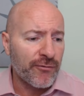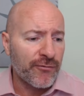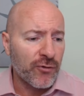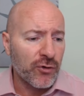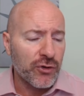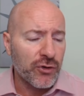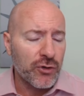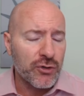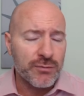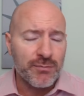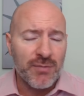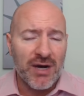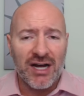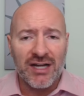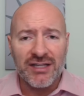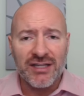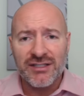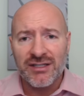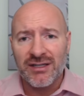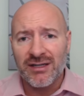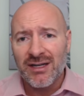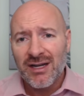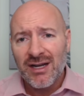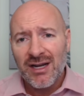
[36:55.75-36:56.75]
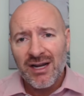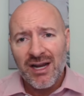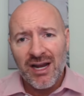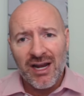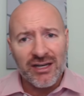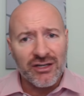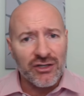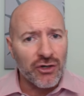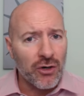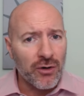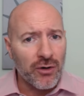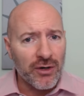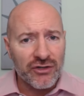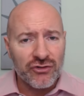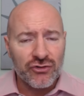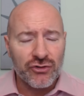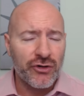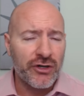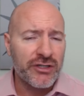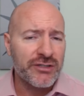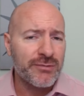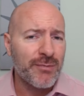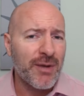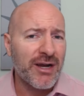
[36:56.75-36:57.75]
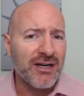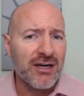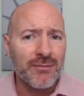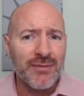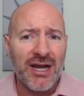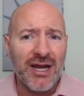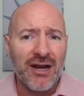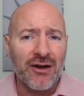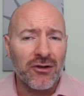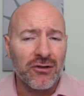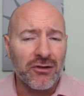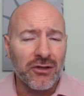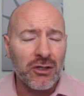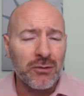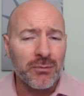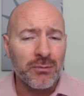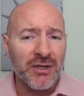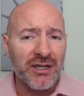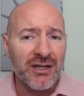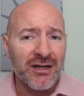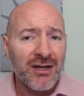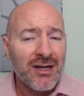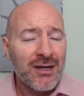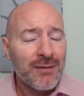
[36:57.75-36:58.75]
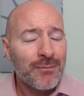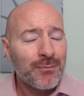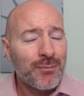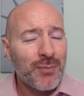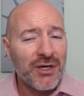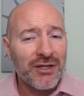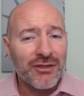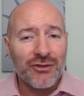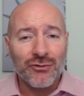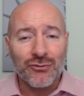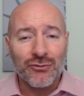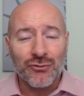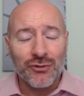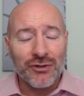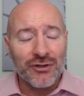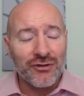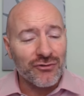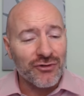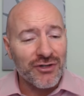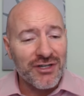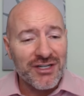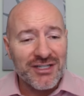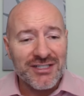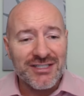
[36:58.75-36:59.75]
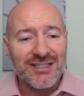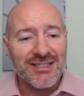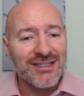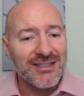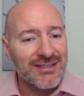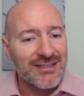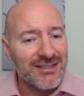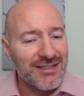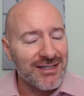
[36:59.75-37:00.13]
for those bonds, and and you know interest rates might come down a little bit, but the real risk is